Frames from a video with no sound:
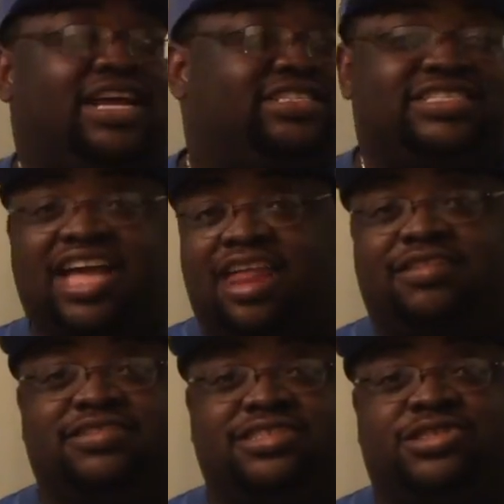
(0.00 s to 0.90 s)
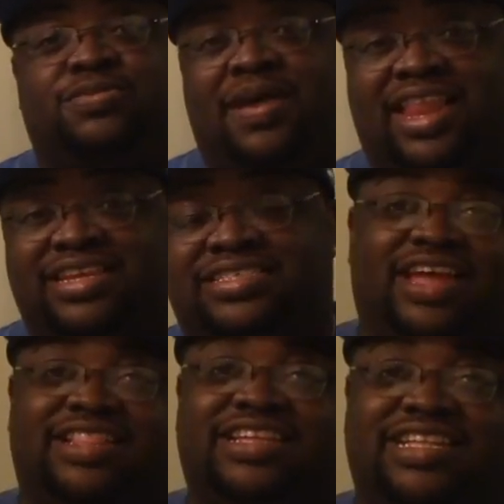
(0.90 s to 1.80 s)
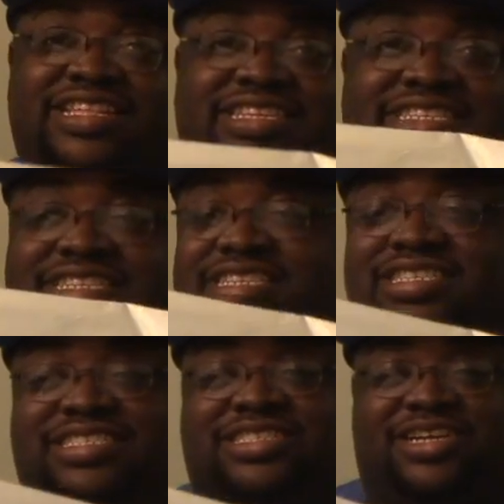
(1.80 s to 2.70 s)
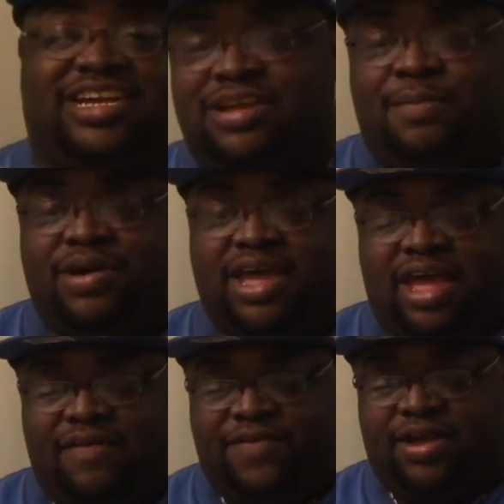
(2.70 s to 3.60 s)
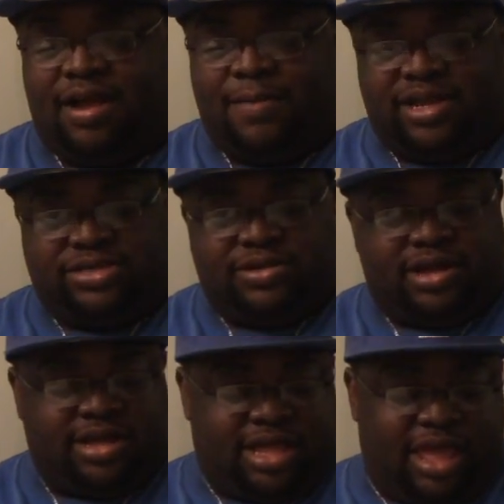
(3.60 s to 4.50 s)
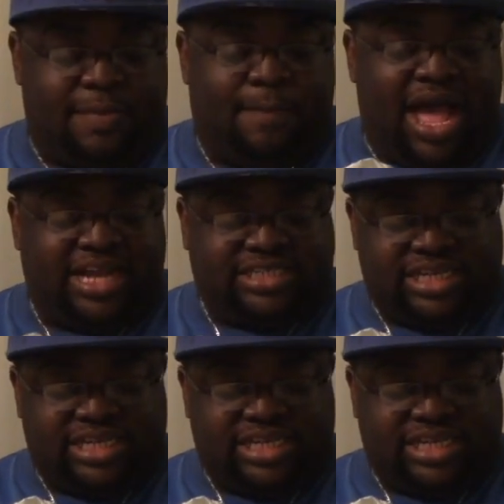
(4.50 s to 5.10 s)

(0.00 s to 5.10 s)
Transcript: I just got on the Shoe Palace. Like, look at this. It's trash. But I figure I might as well unbox